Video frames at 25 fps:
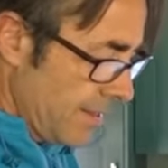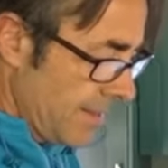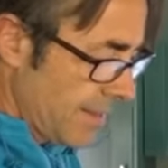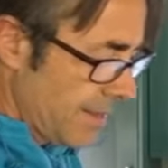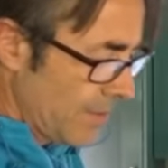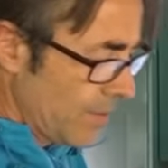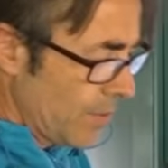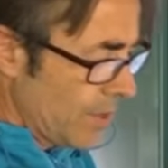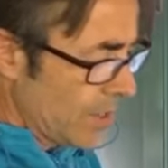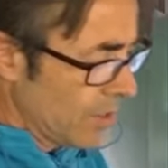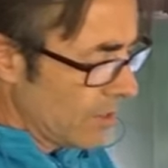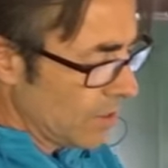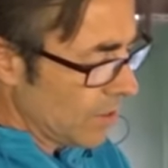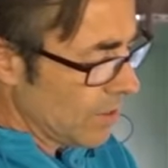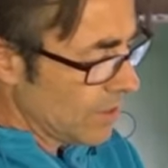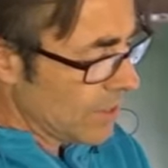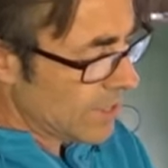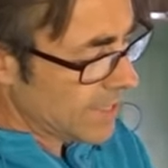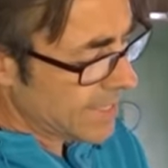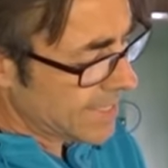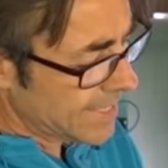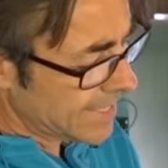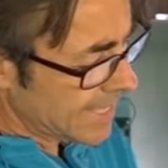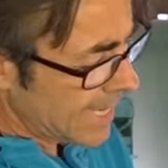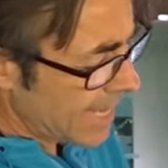Then we'll
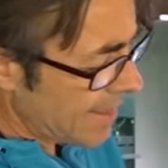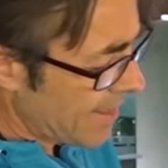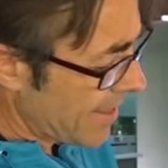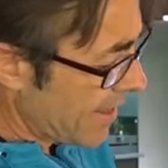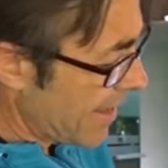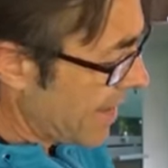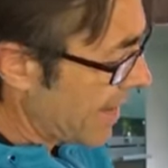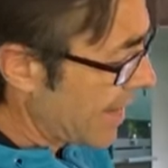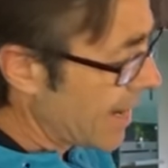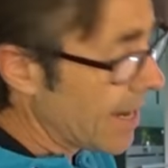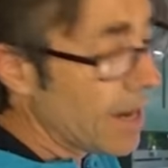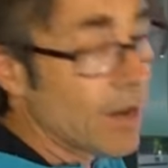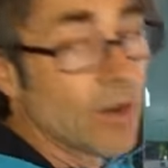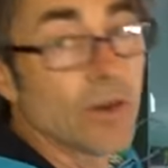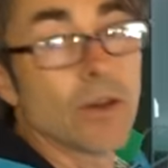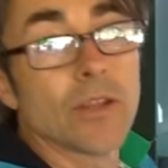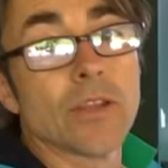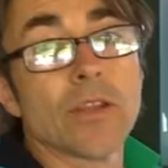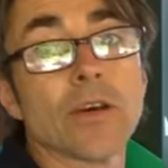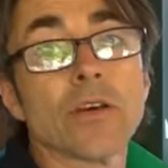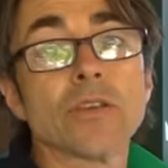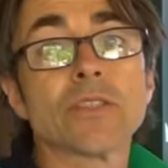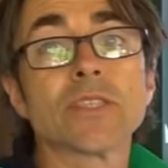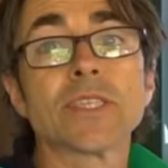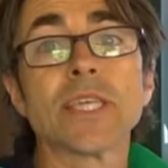set that out,
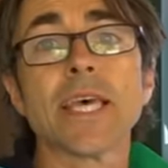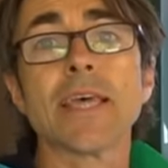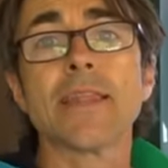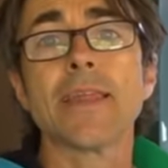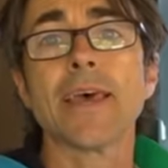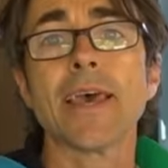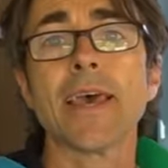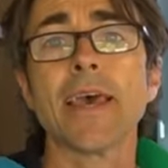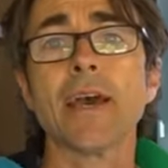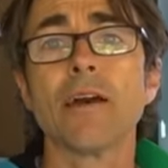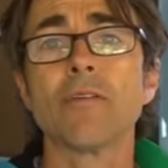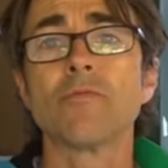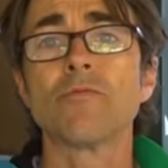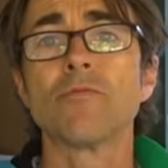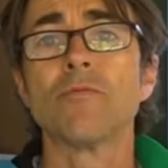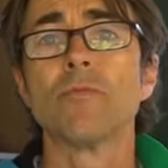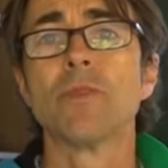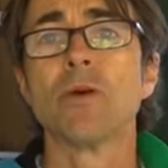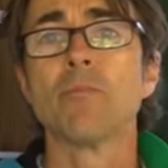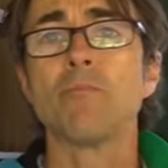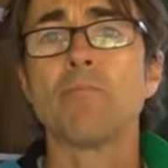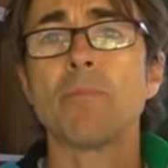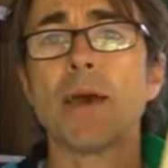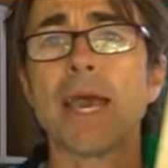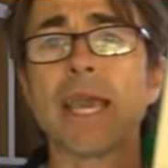and I'll set that out from
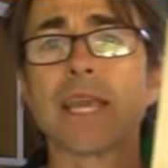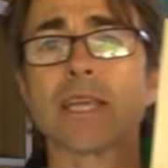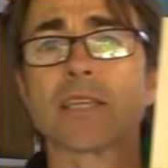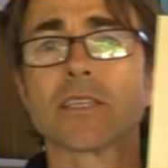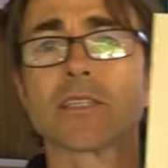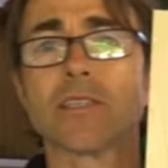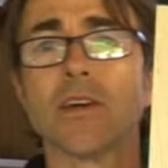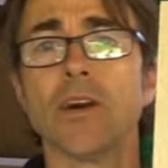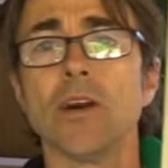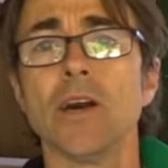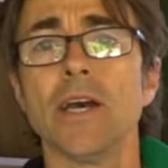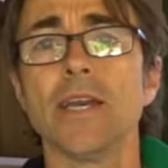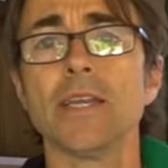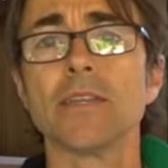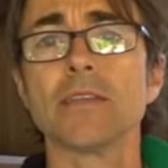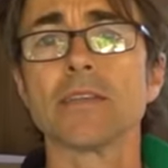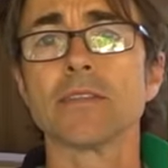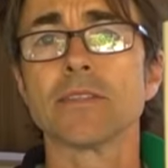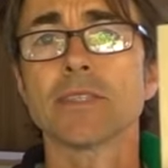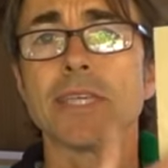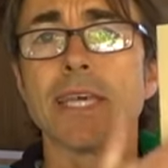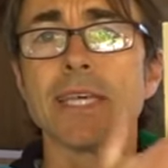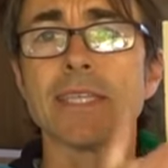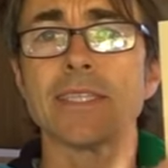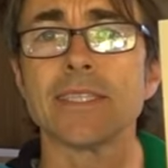the back side
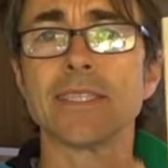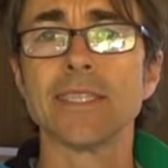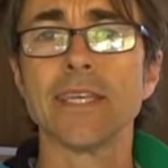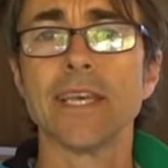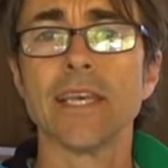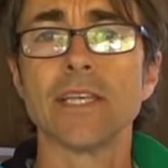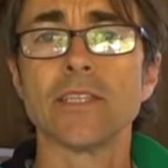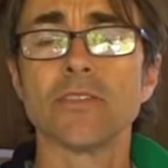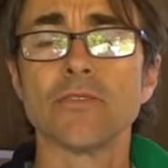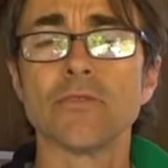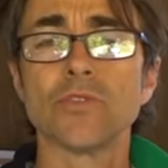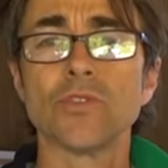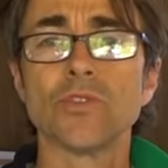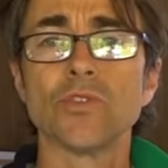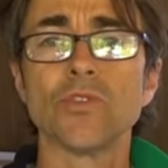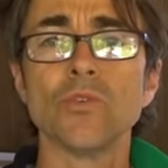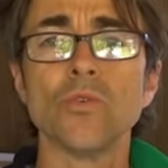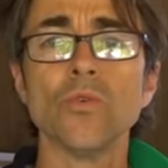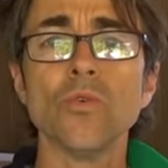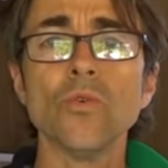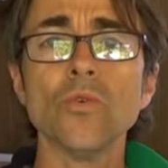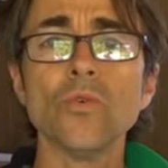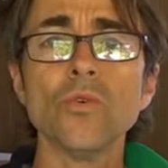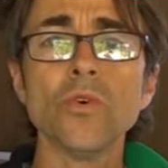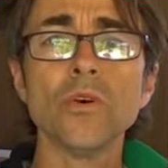because that's the edge of the
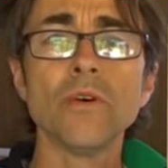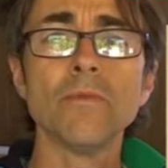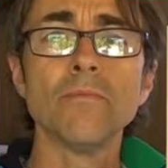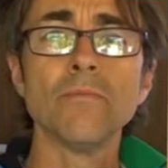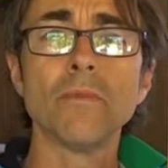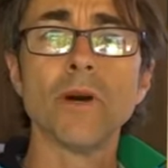door.